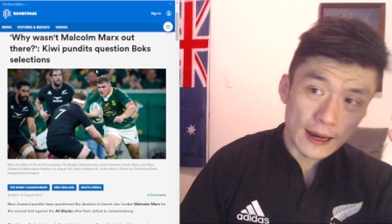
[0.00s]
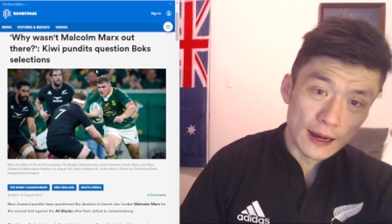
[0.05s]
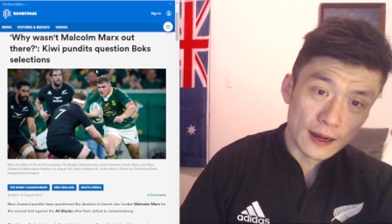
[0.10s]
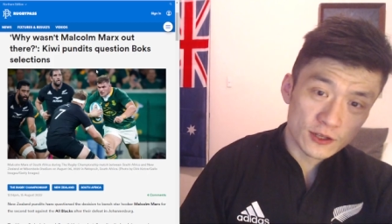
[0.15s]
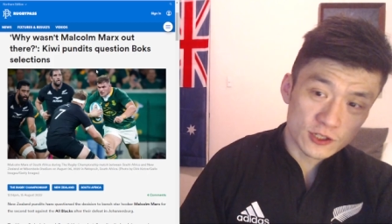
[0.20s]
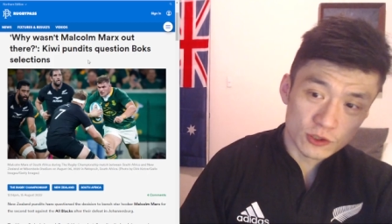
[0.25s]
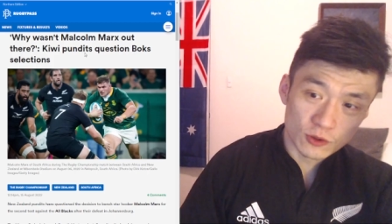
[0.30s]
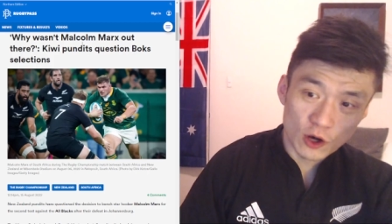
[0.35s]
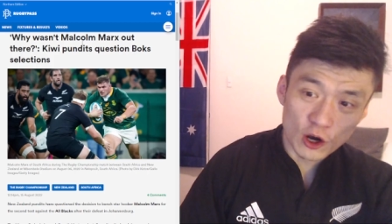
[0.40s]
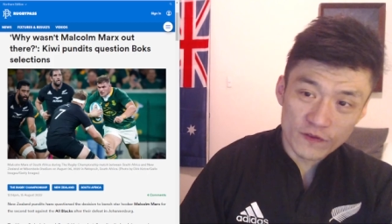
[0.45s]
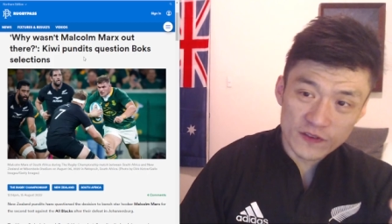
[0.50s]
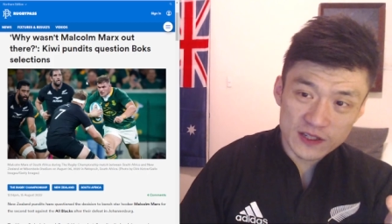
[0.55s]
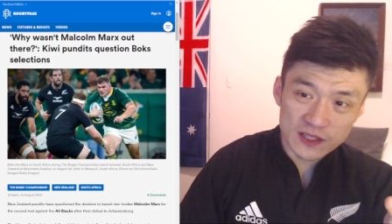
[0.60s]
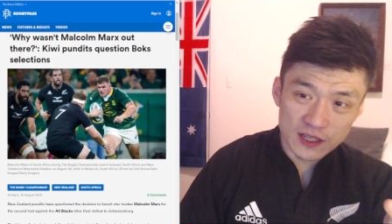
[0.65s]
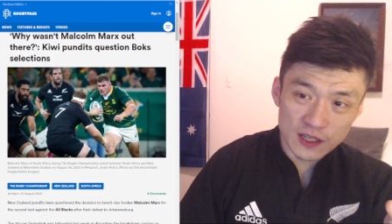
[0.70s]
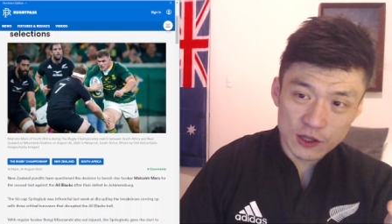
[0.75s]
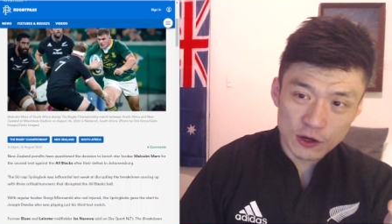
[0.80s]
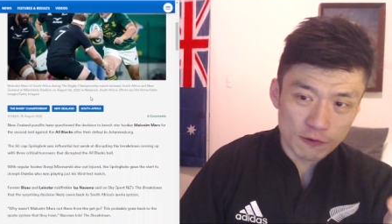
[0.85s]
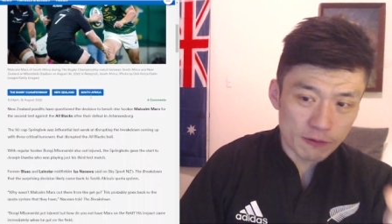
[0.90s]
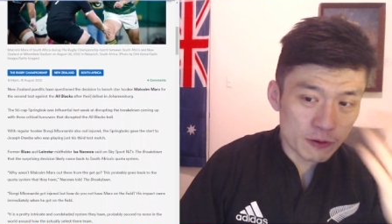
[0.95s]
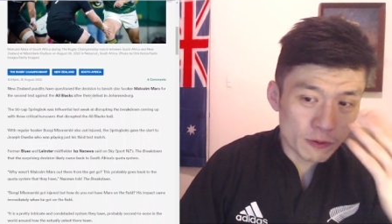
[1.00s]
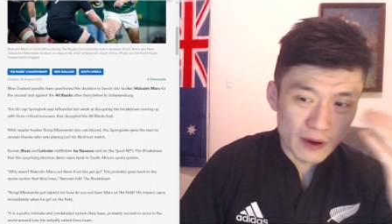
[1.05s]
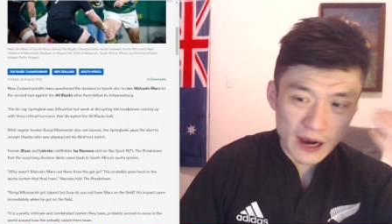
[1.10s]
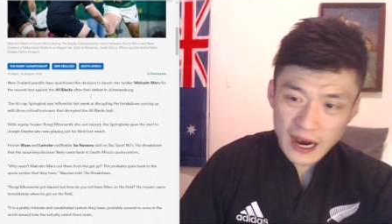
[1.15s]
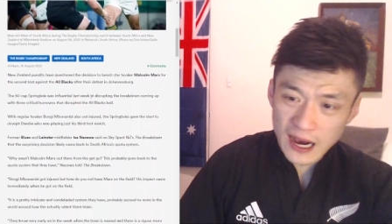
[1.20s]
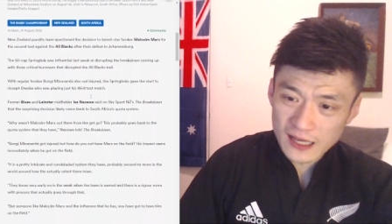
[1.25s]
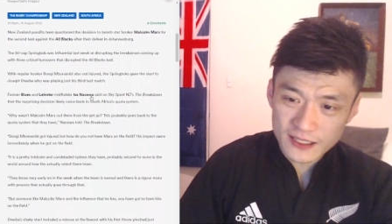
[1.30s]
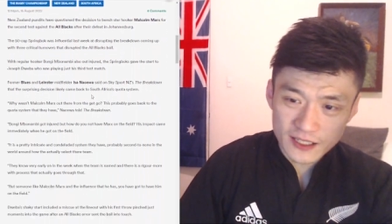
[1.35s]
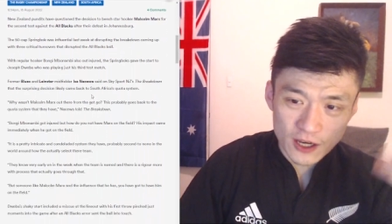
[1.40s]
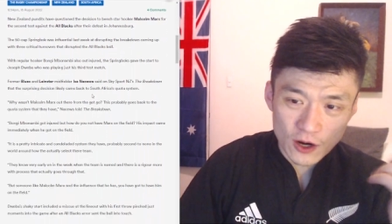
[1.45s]
So obviously there were people
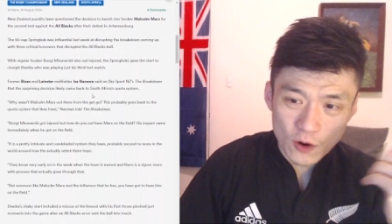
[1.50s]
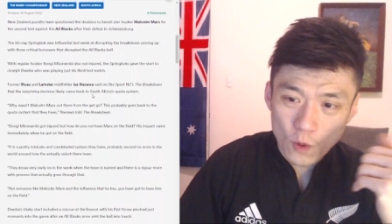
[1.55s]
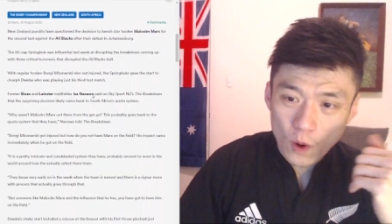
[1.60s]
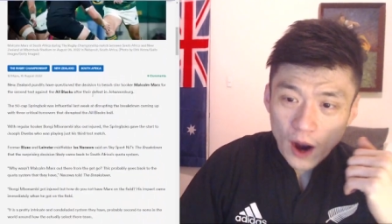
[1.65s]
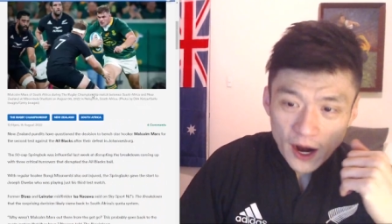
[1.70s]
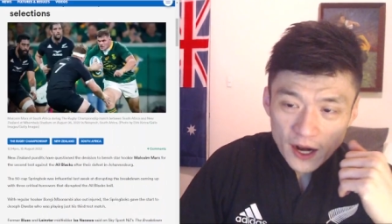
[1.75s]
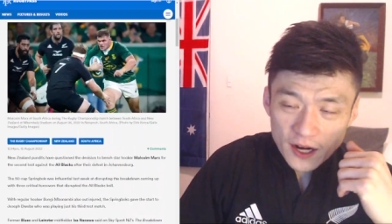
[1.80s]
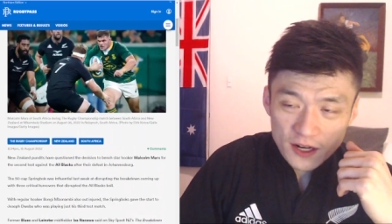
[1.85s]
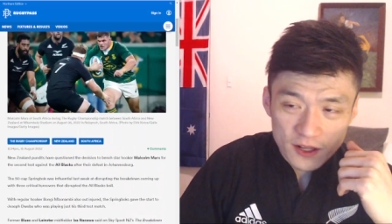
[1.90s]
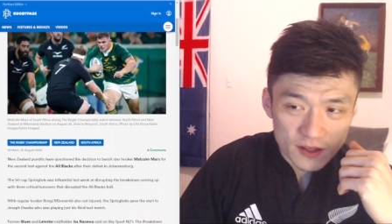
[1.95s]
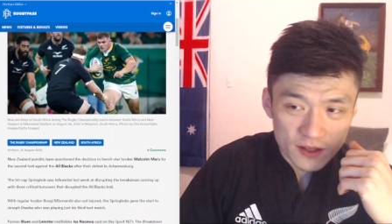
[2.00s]
asking why didn't